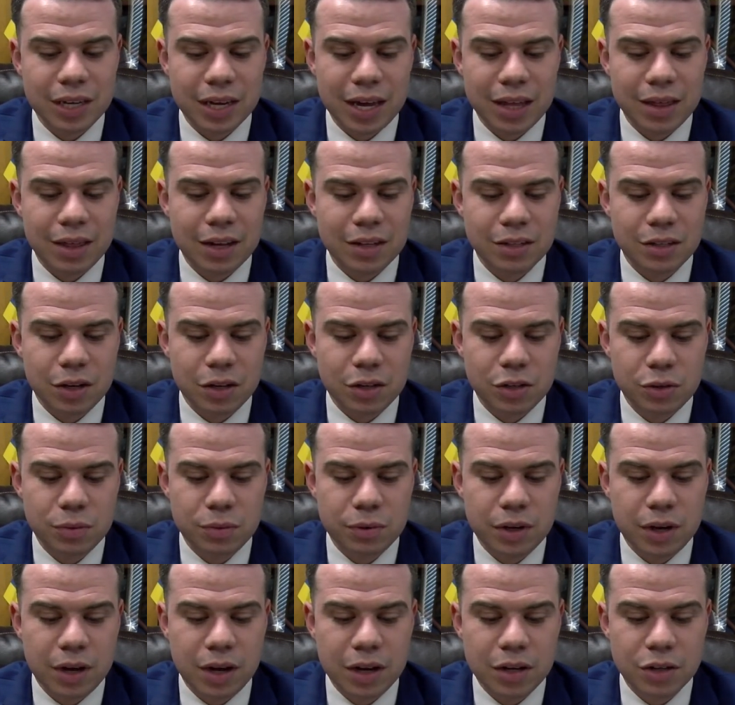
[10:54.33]
Again, that's on
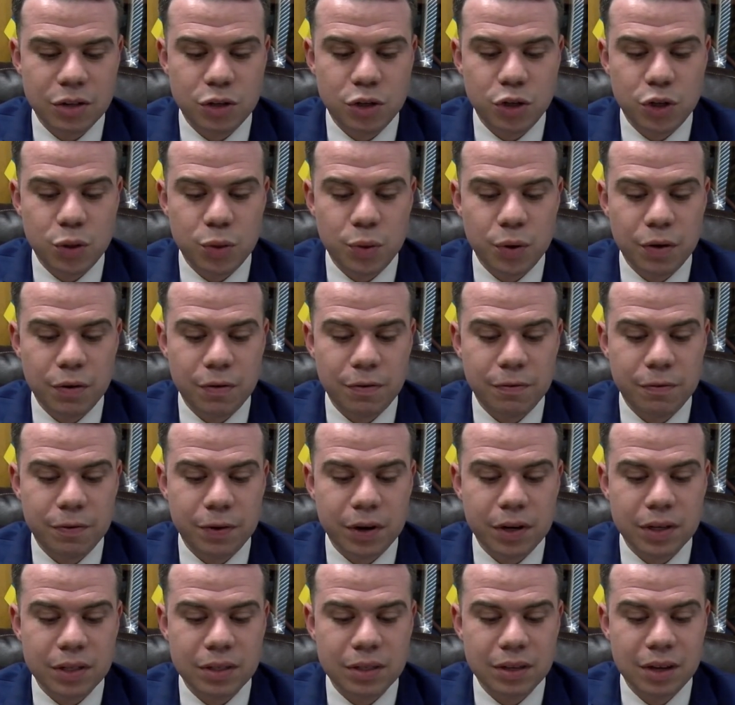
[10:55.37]
June
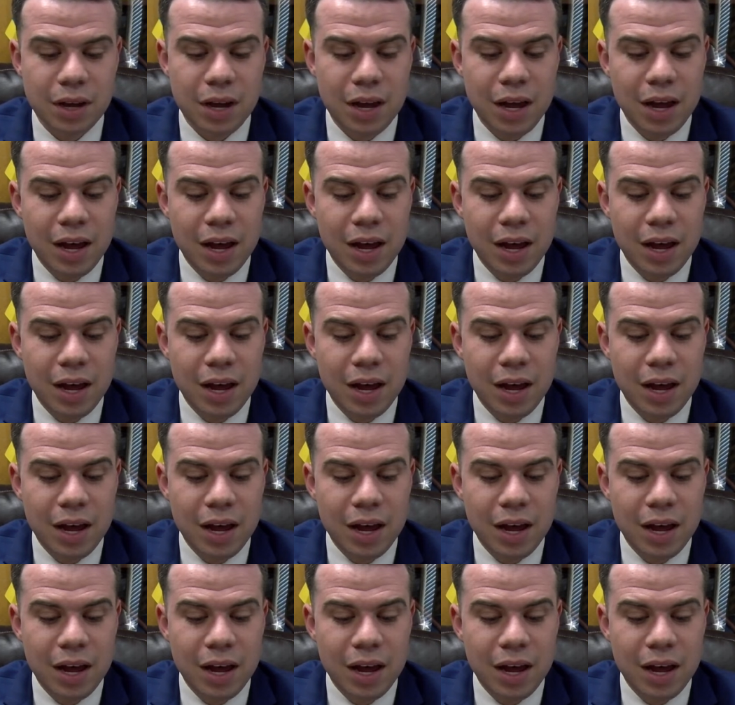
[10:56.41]
1st.